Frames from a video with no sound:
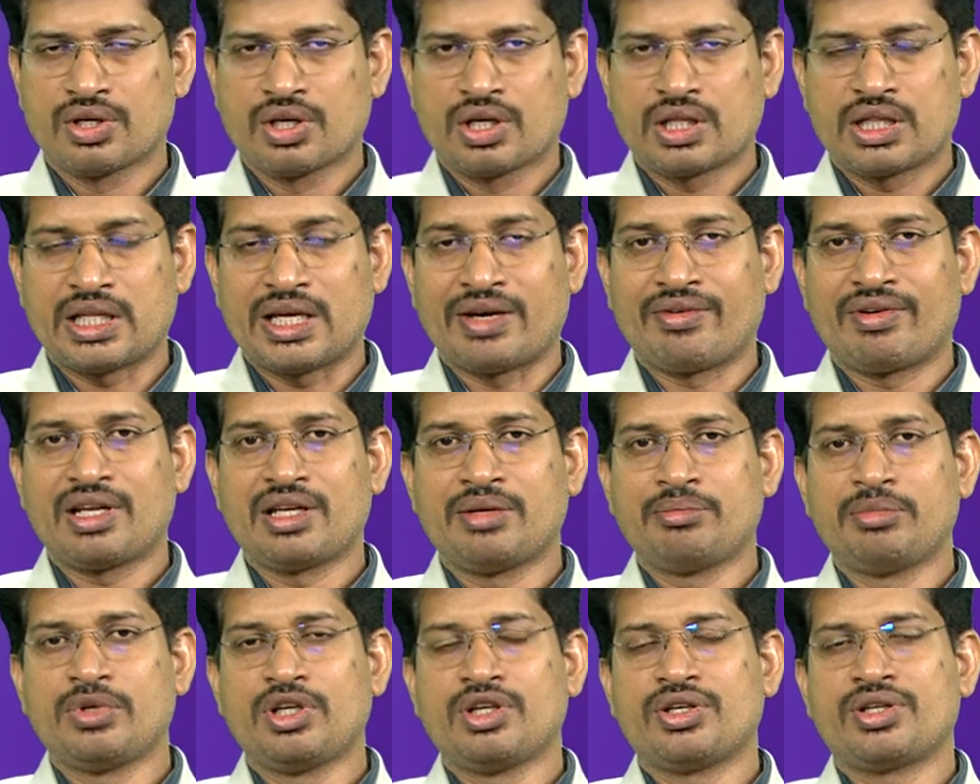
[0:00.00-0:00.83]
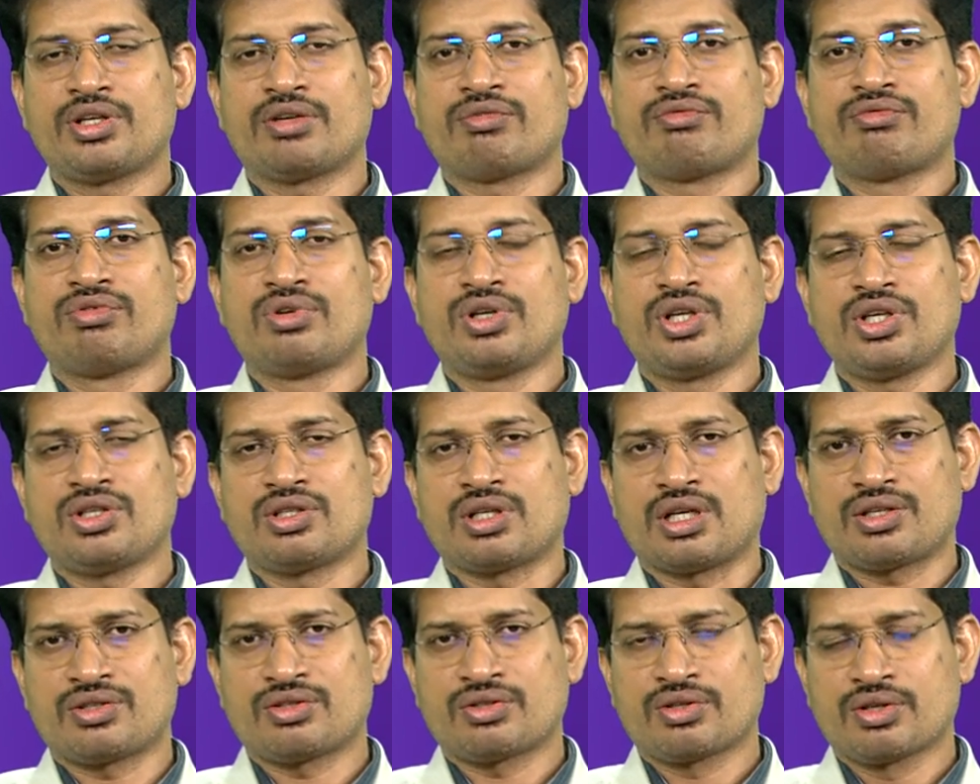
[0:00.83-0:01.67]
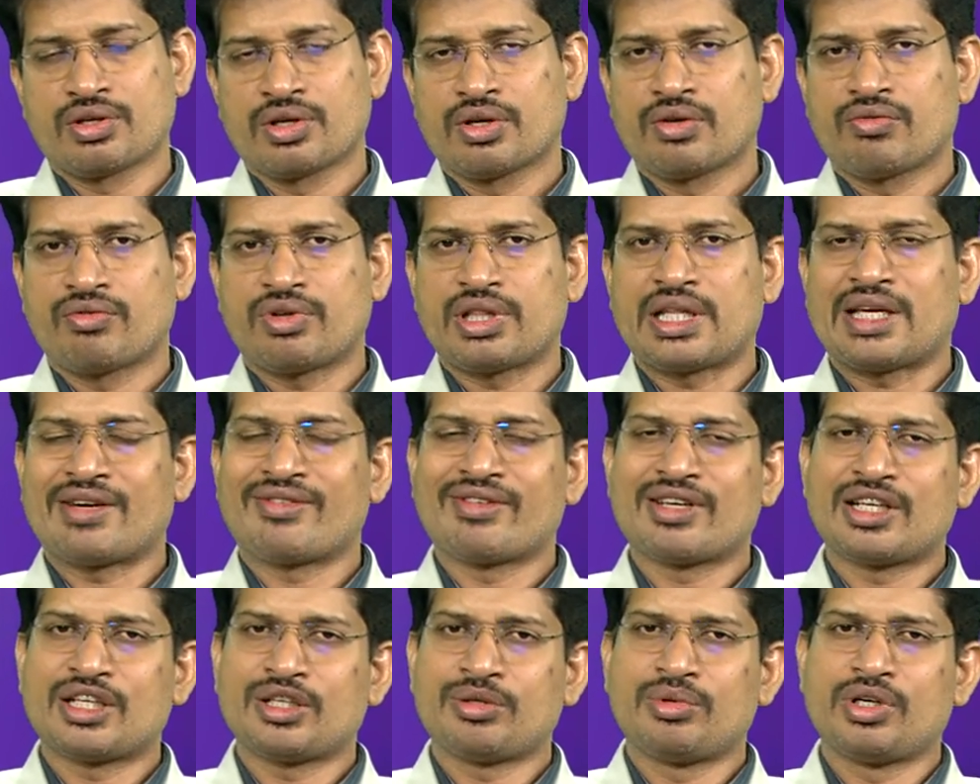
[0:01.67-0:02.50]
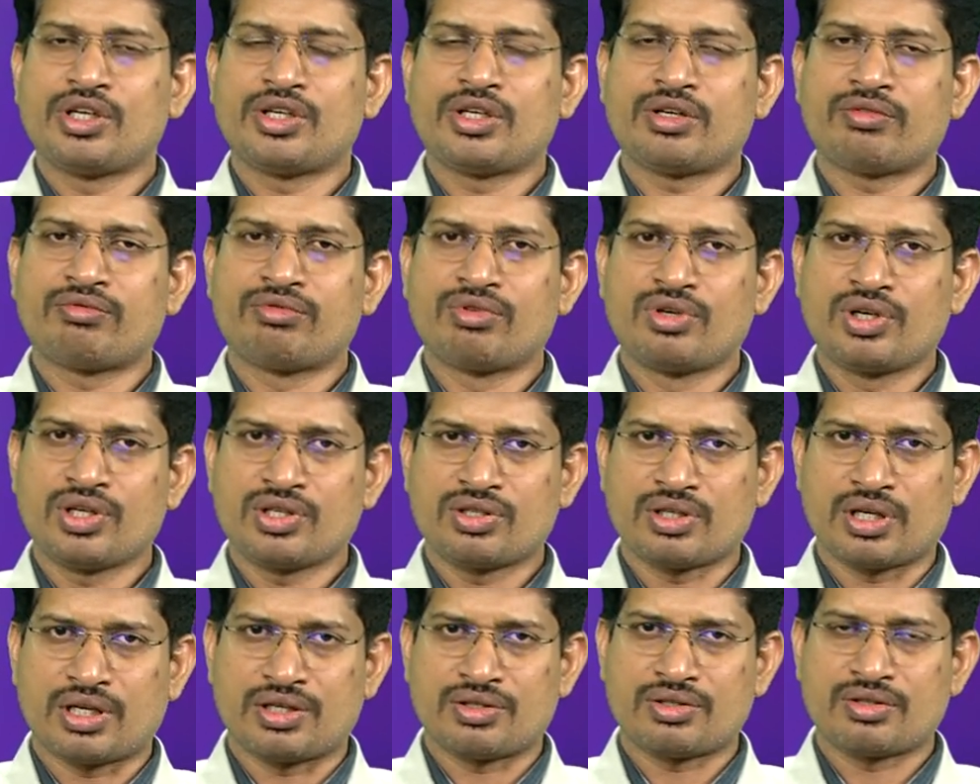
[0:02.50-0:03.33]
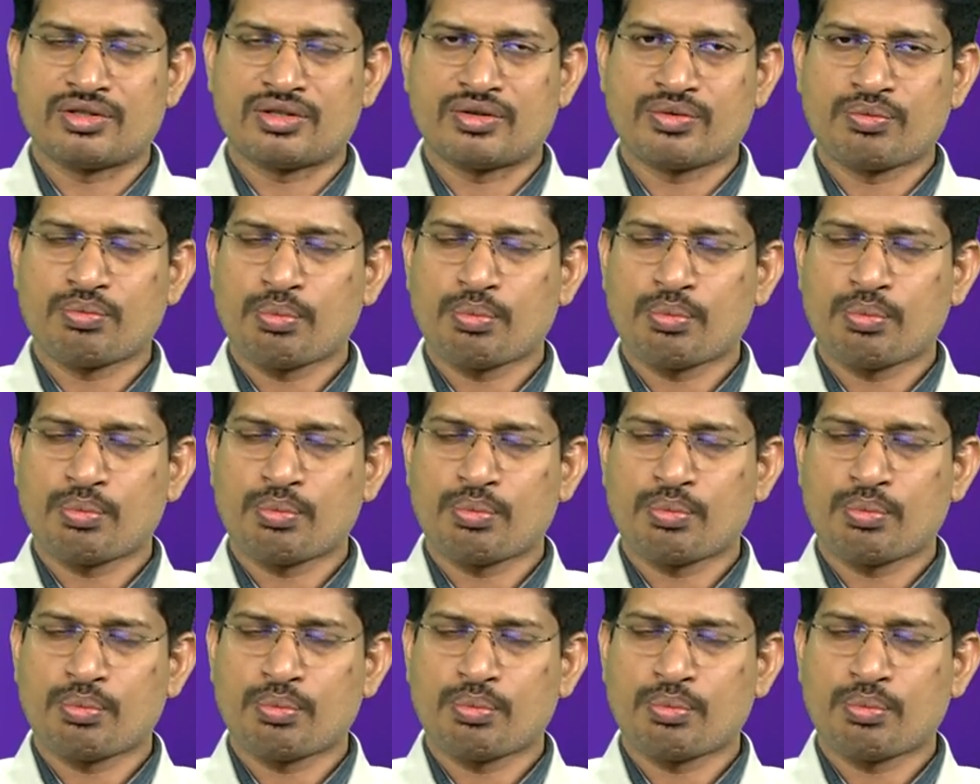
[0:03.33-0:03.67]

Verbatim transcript: the availability of food is less, and the availability of food is less, uh,